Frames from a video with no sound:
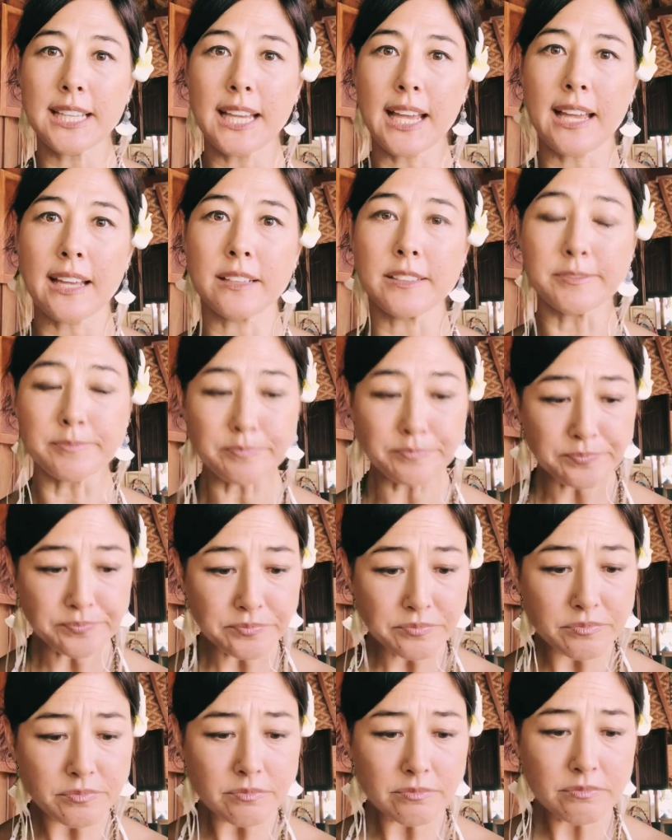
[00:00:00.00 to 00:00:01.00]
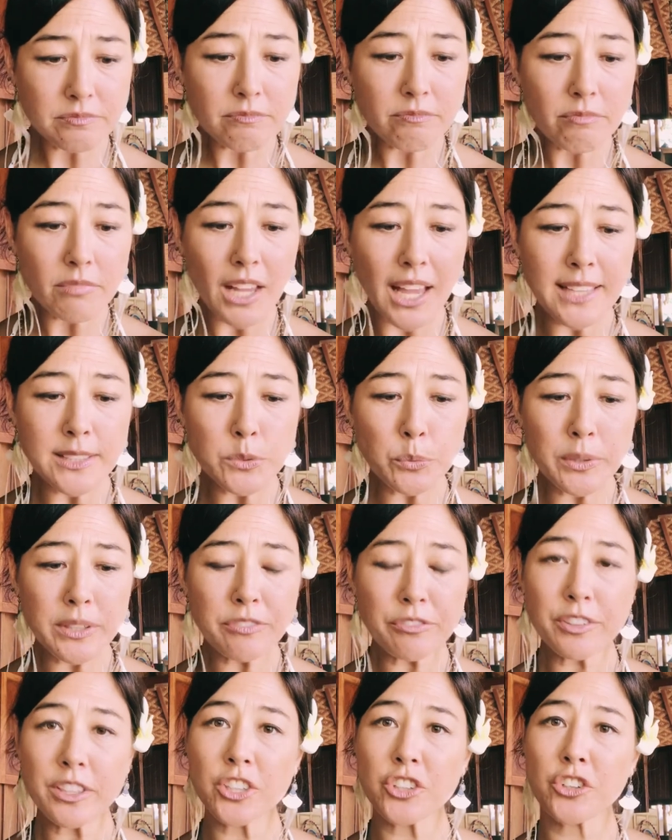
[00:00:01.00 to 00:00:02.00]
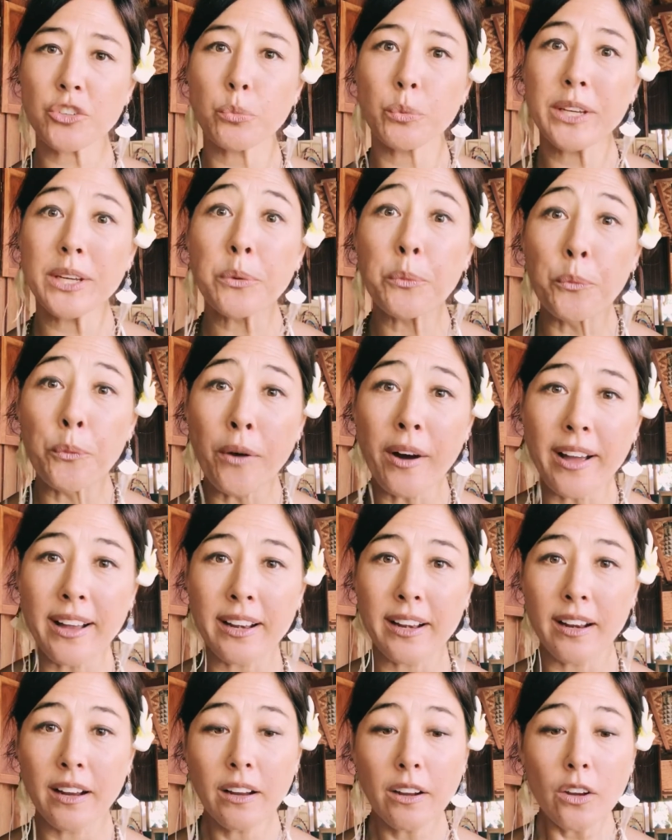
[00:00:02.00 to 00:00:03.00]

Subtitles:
And as we finish week 1,